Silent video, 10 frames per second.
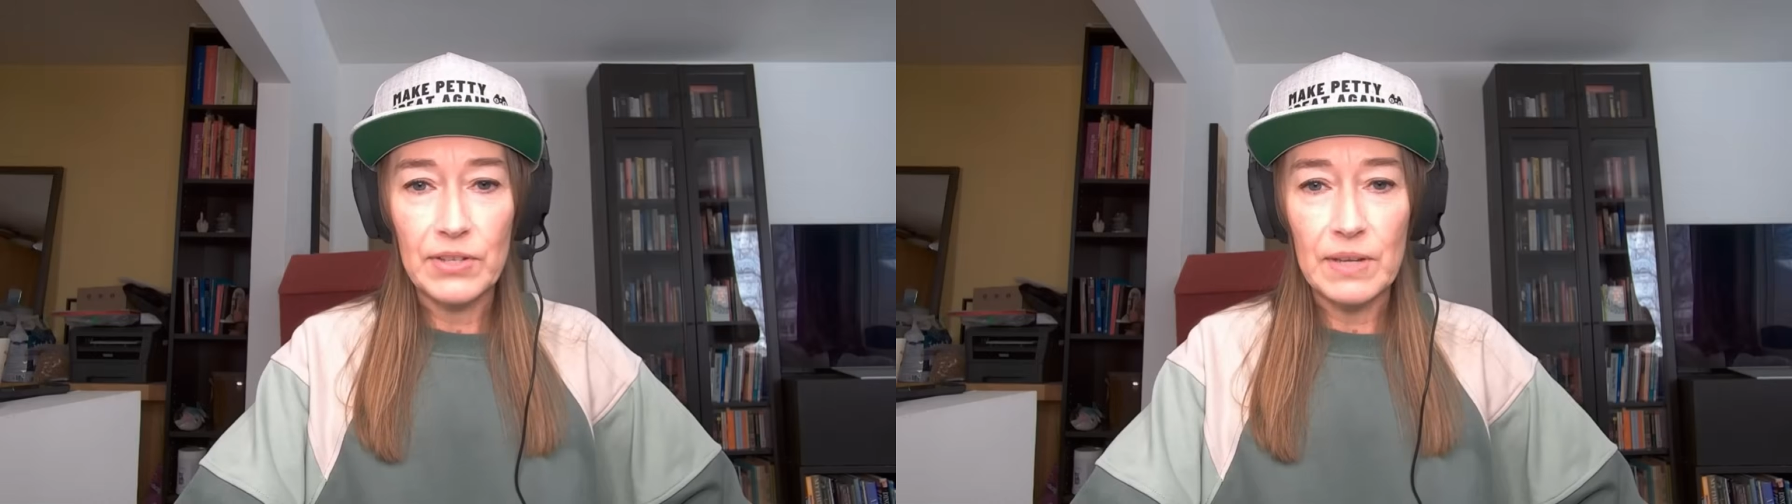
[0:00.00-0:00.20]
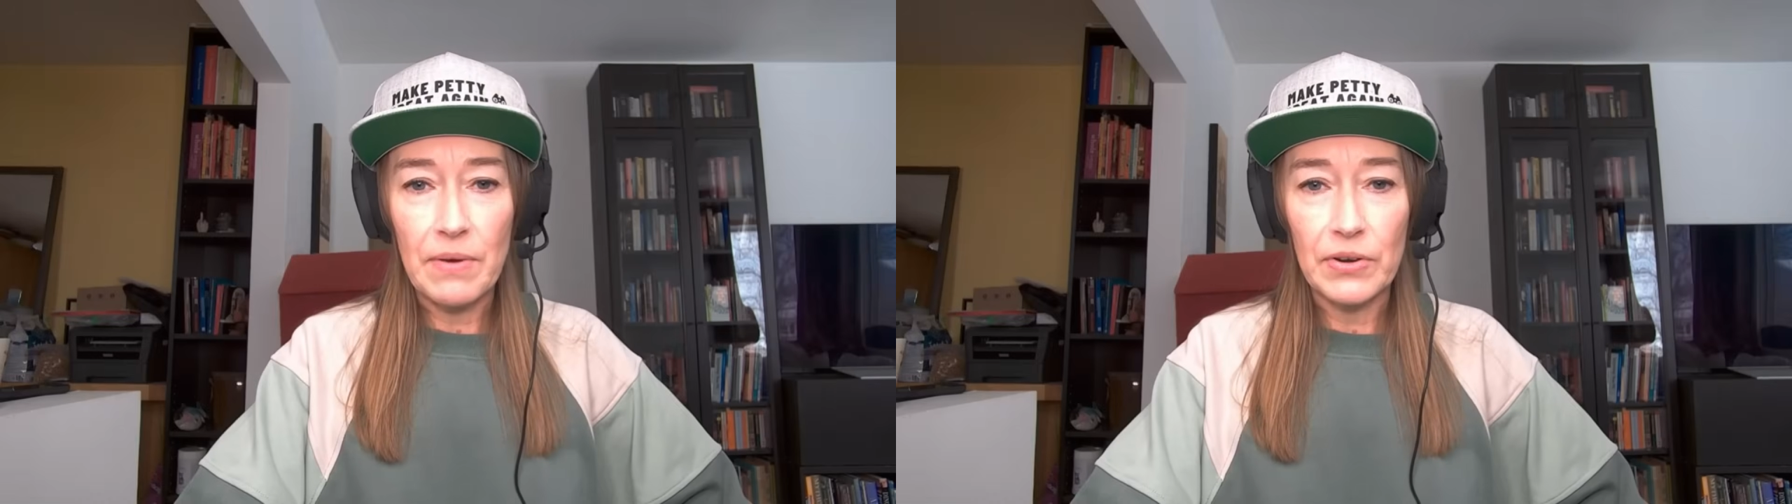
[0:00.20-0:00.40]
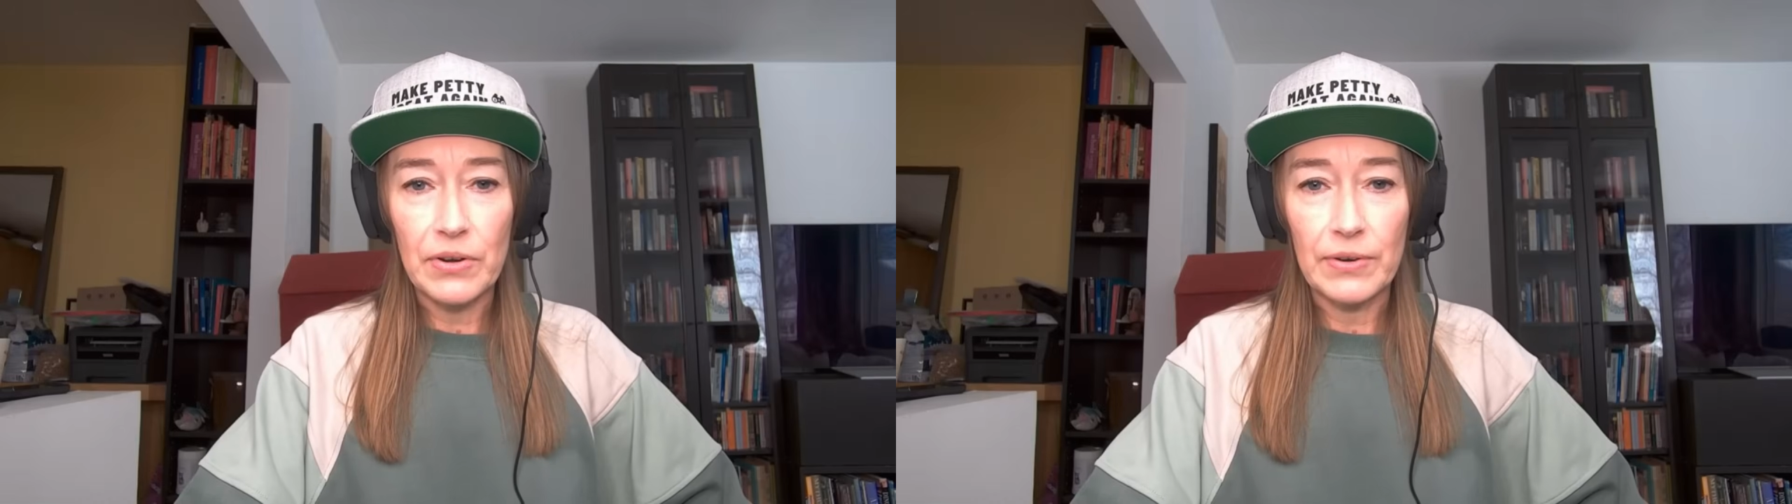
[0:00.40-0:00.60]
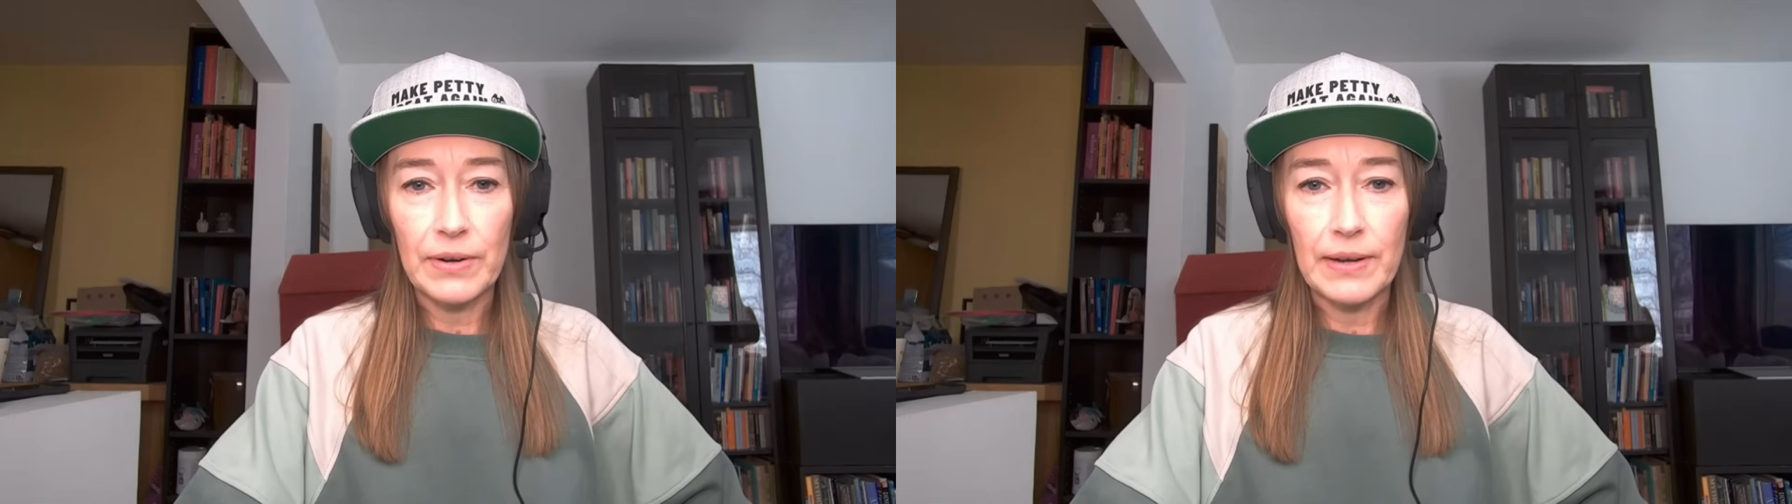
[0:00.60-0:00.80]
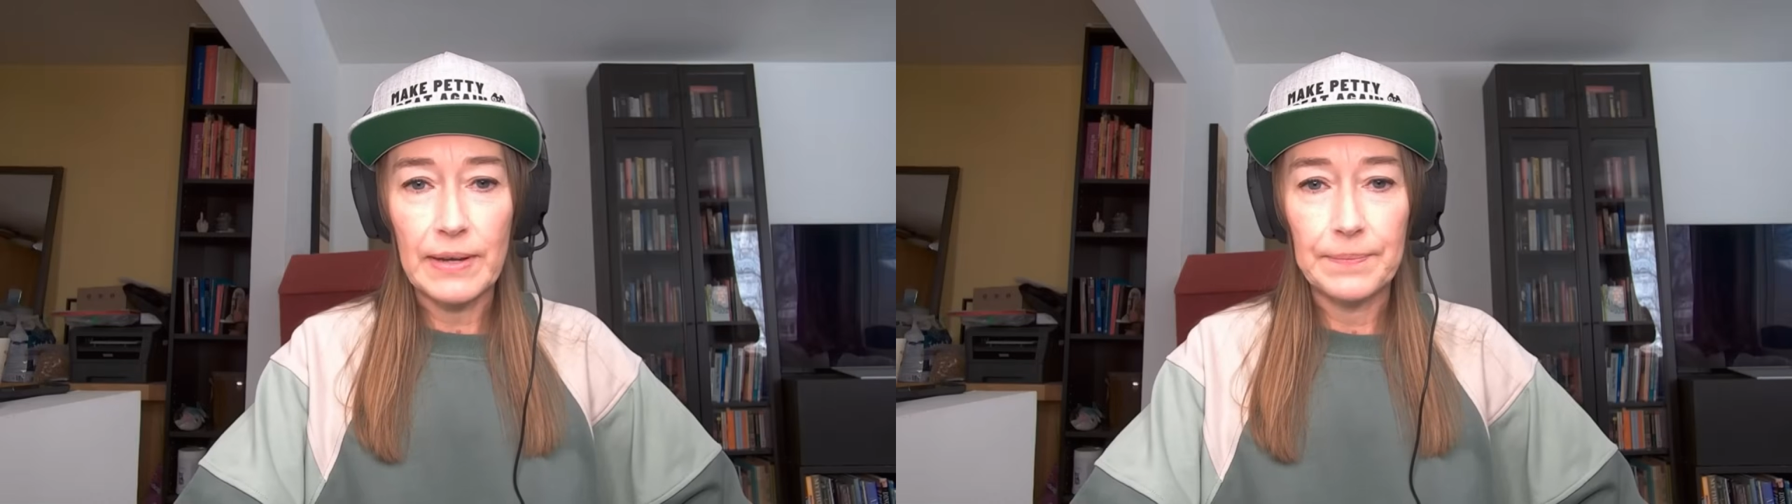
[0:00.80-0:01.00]
here's some
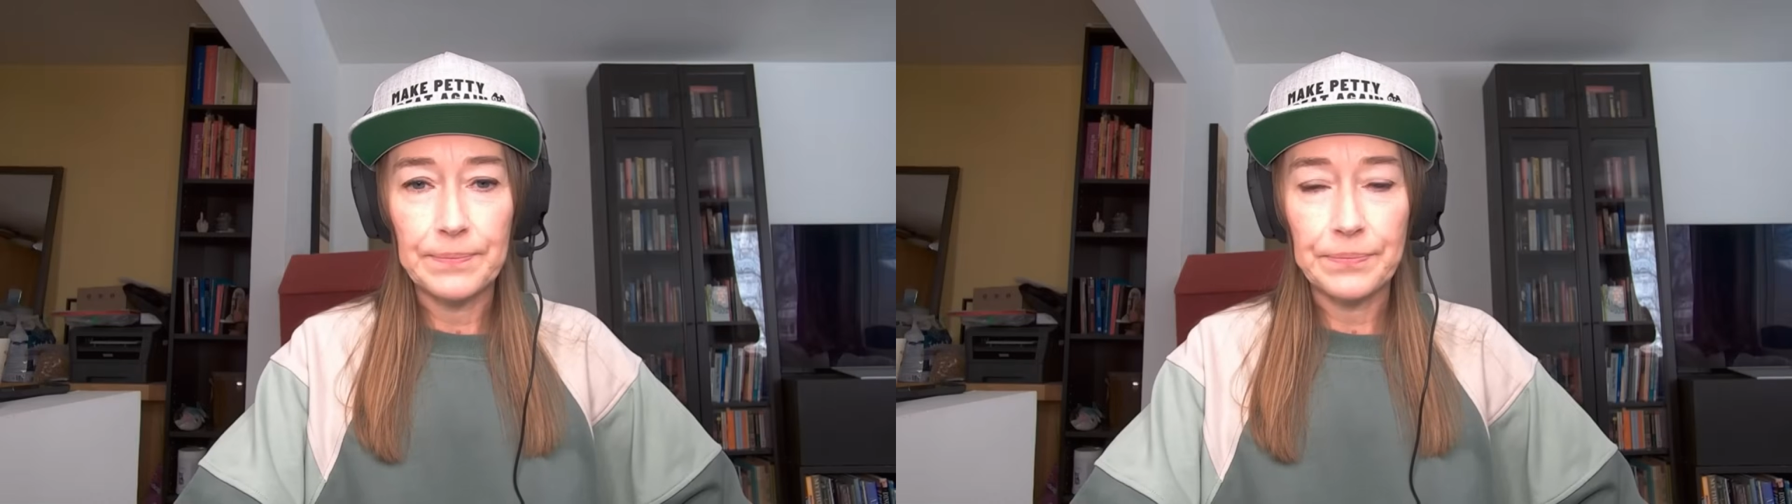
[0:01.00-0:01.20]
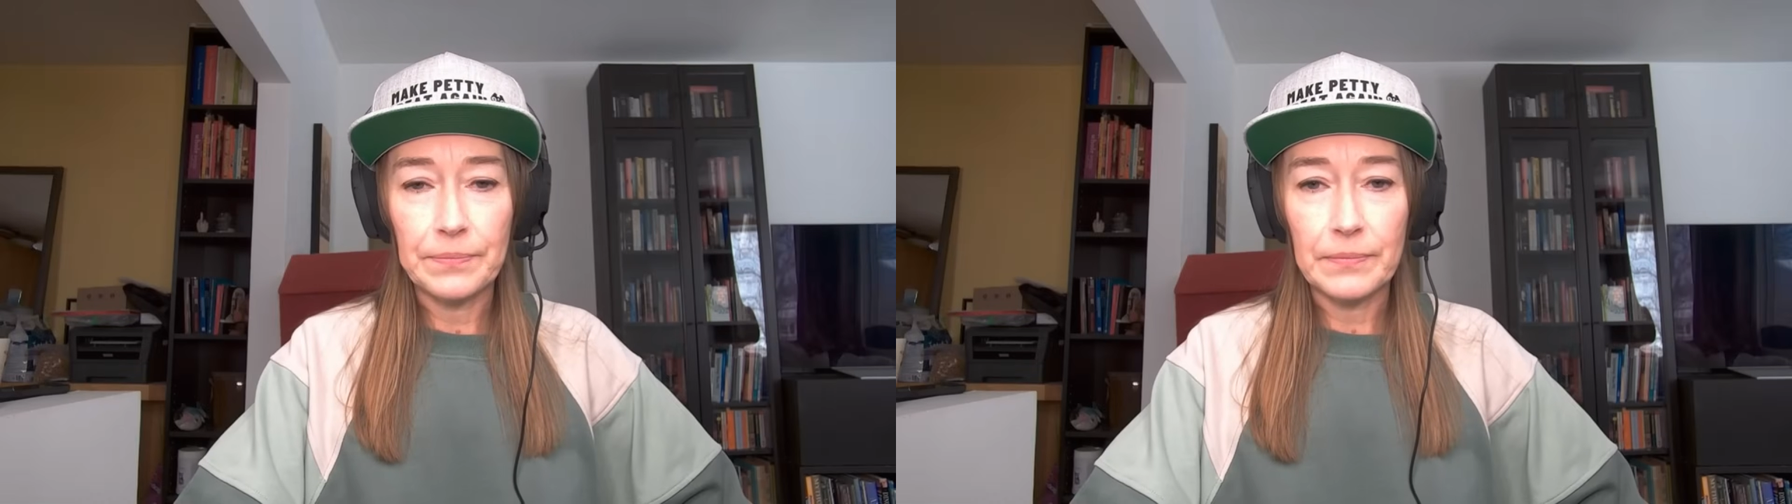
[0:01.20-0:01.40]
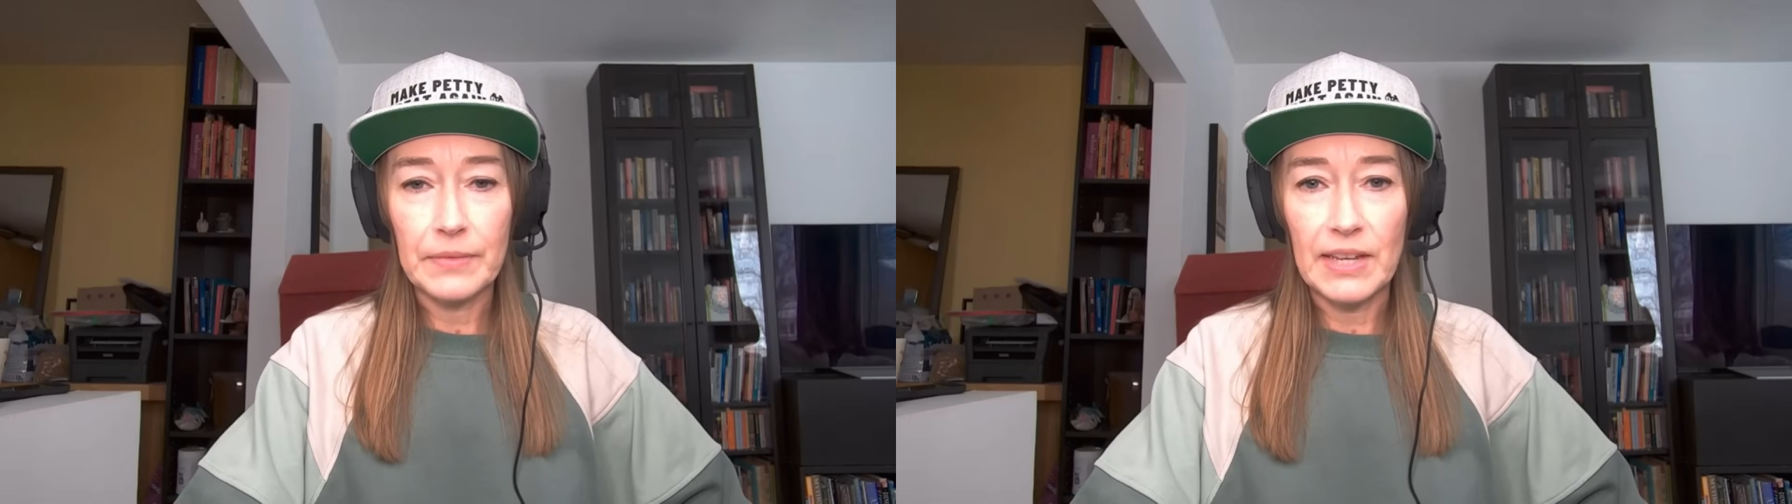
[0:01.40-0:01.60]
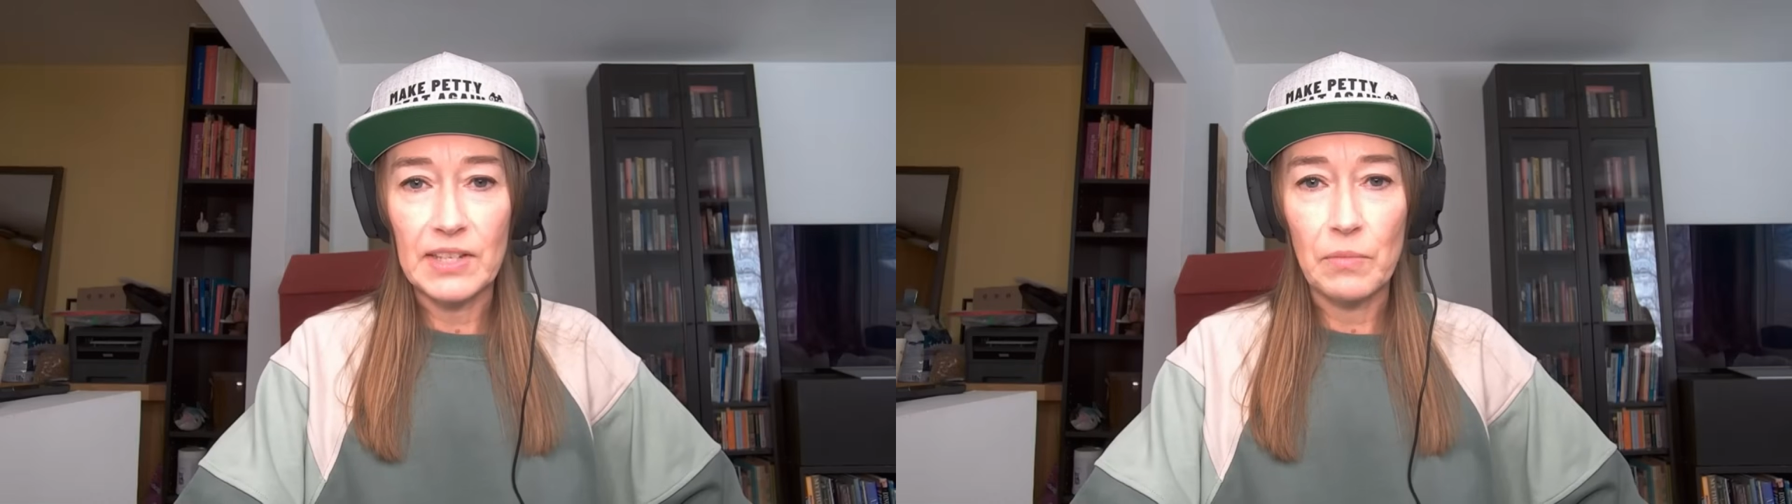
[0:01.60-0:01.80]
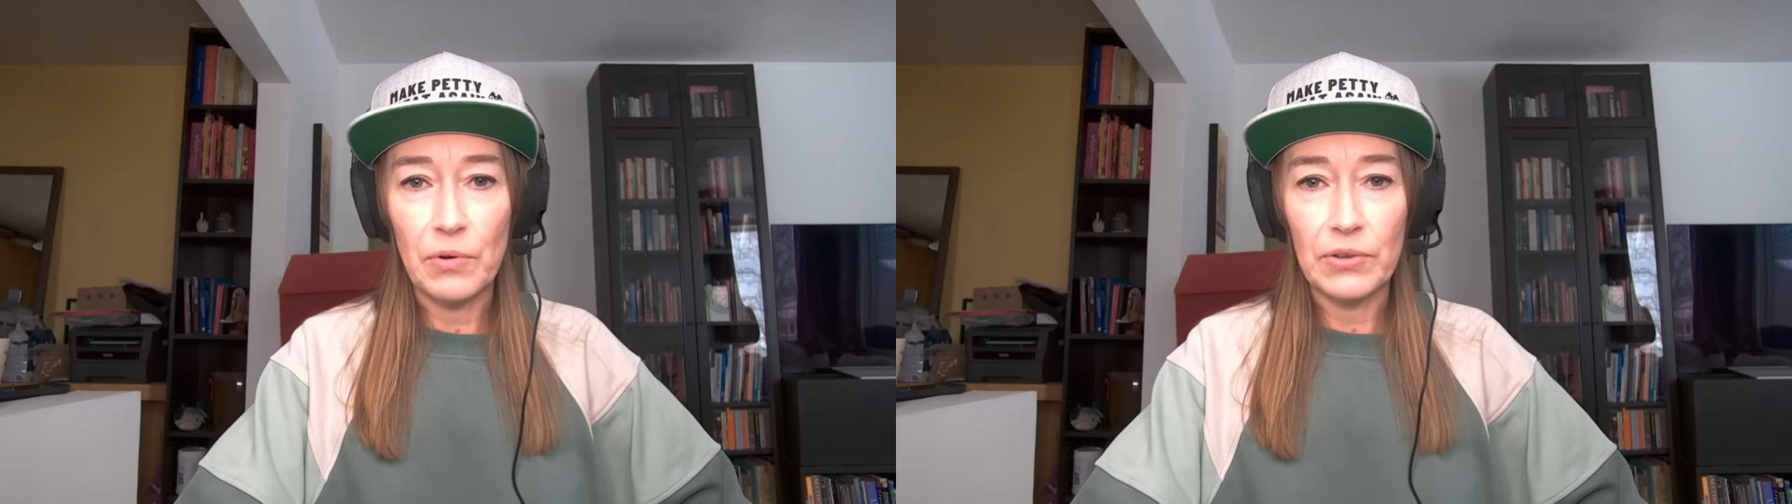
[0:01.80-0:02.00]
other
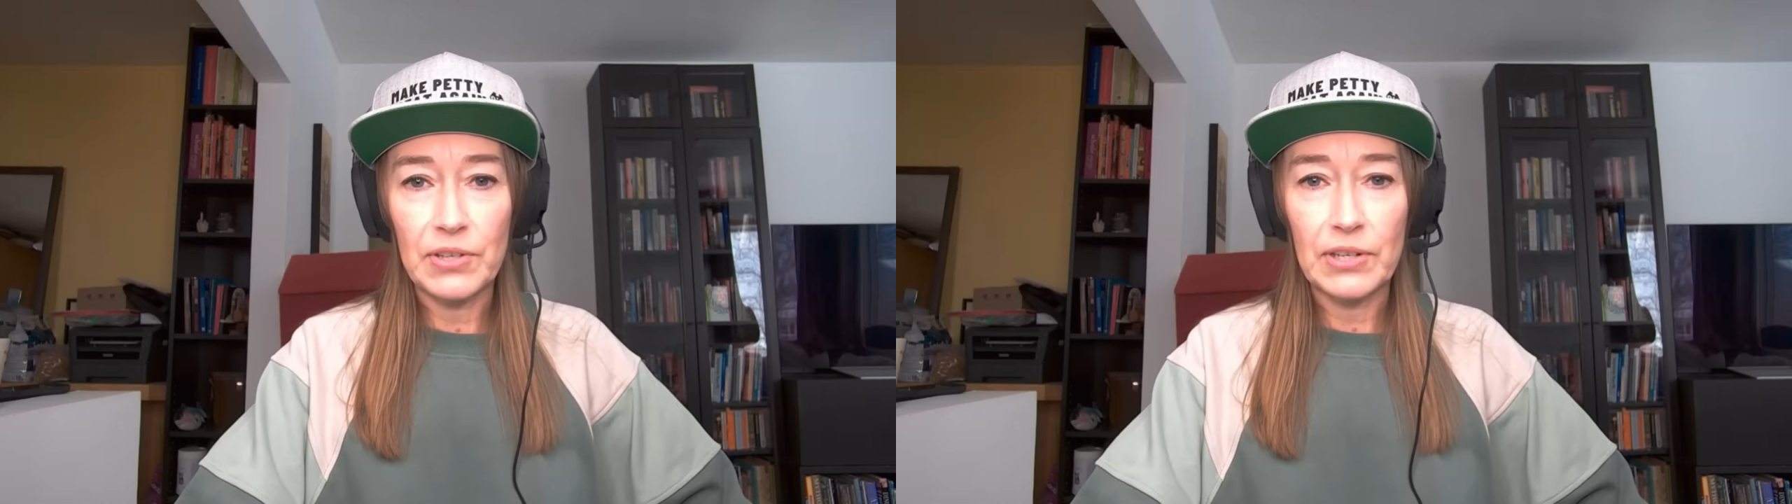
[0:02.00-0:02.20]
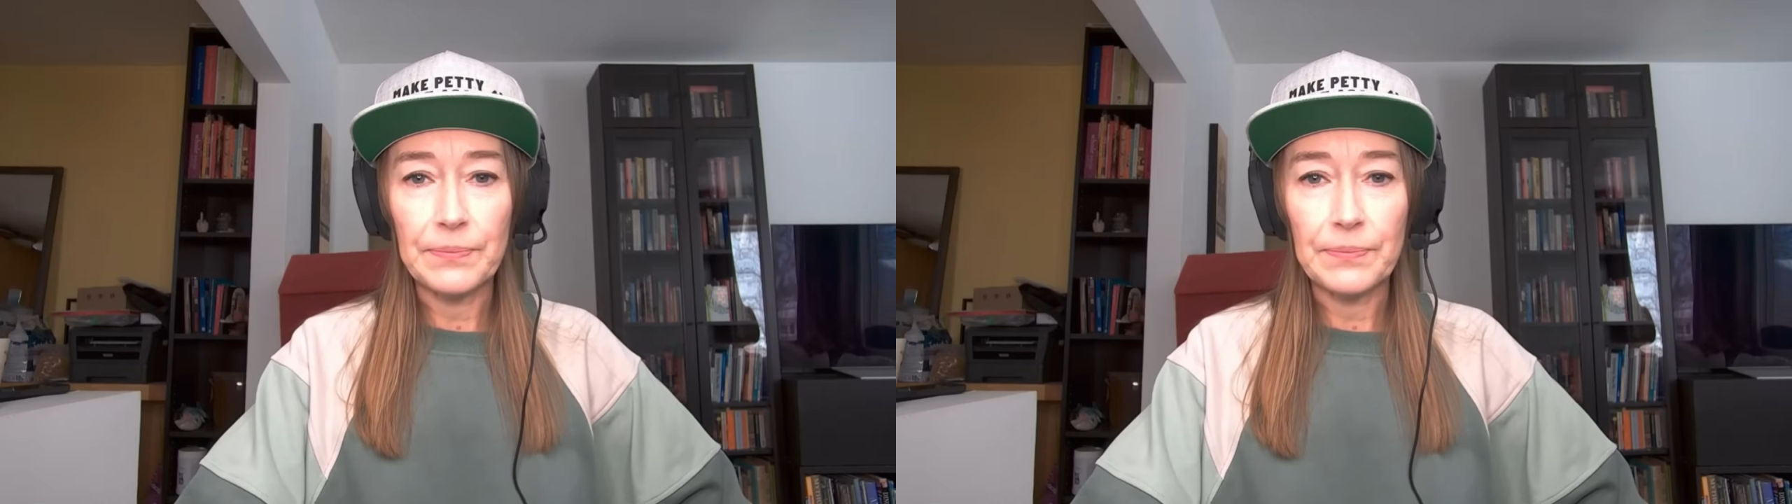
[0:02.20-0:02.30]
testimonials